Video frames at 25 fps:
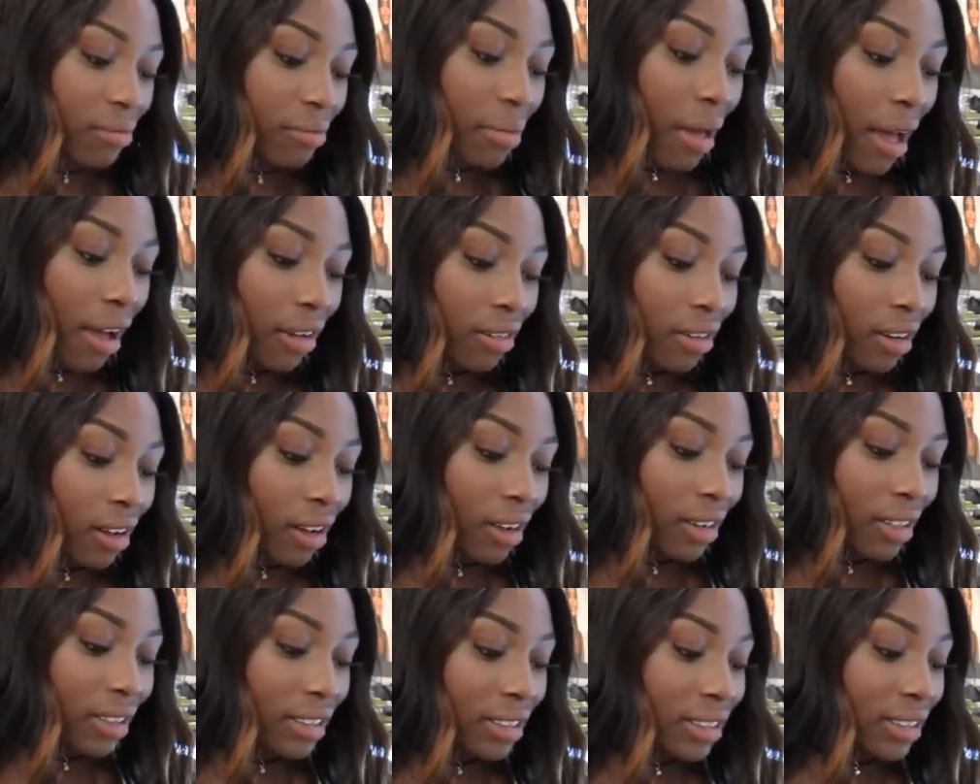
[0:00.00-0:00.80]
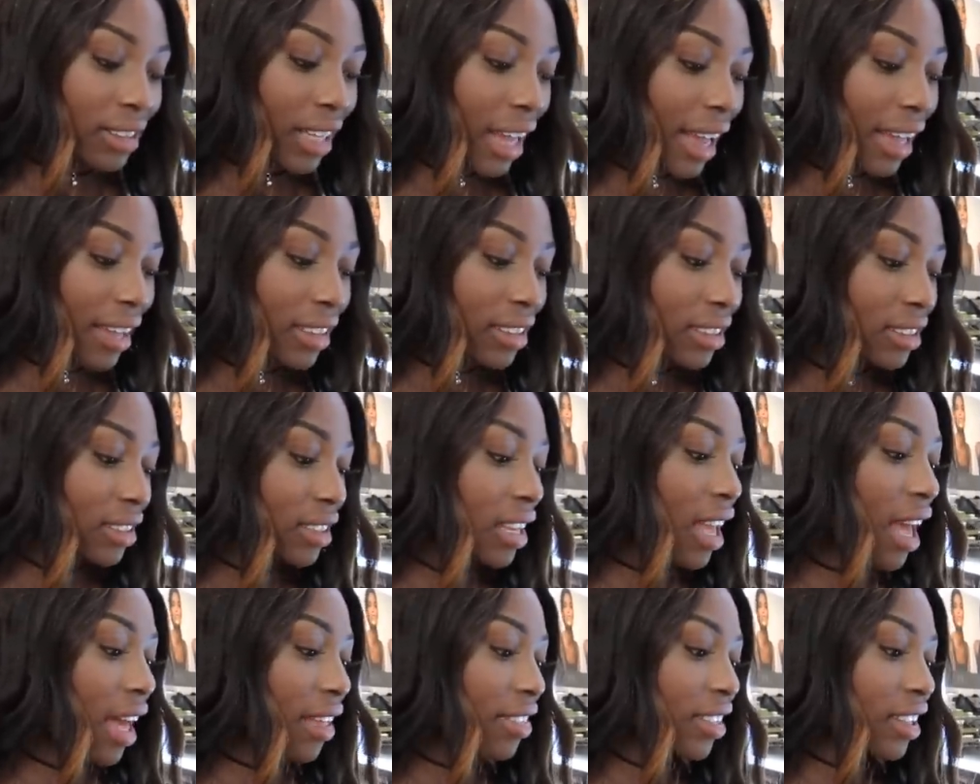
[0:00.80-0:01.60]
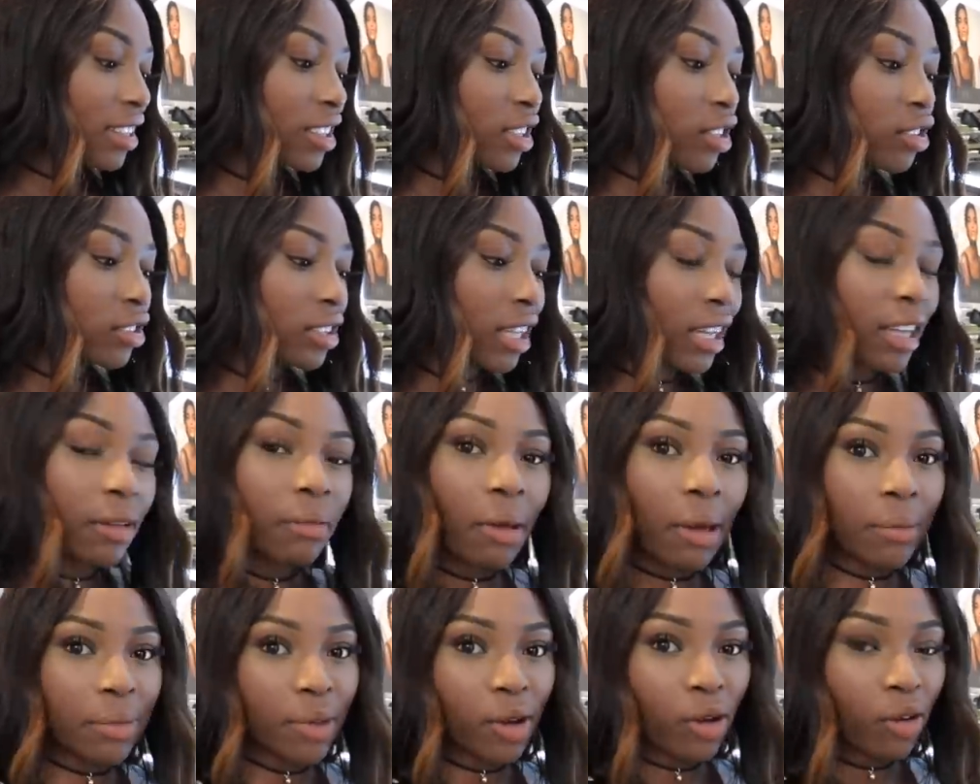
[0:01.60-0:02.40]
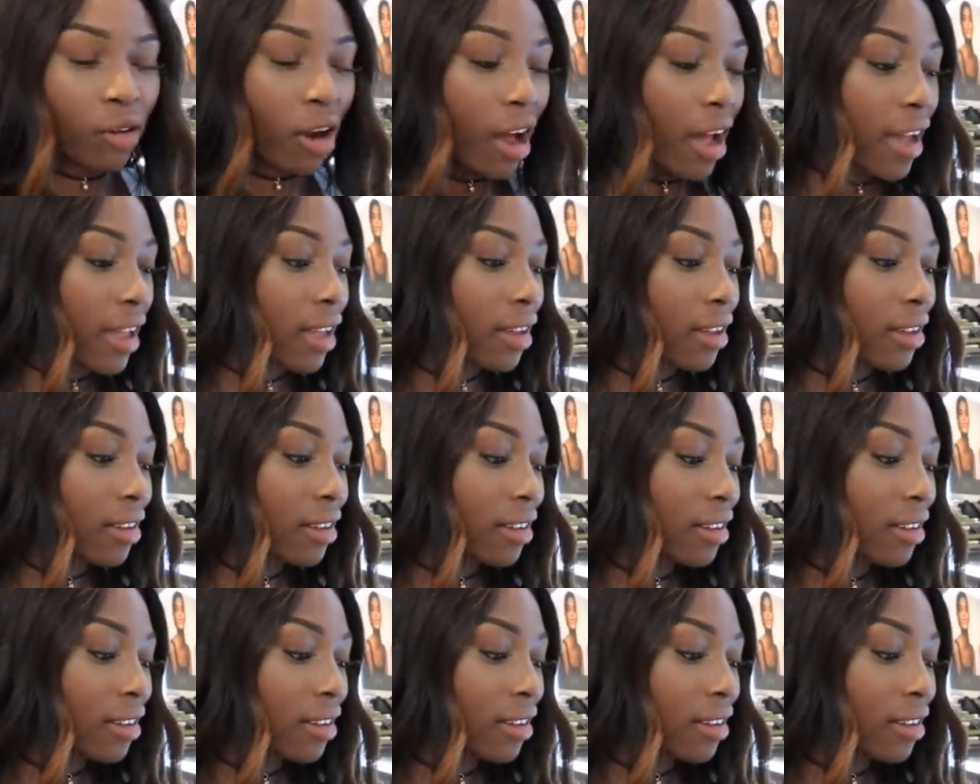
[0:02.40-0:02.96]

powder instead. Yeah, this looks like it might be alright.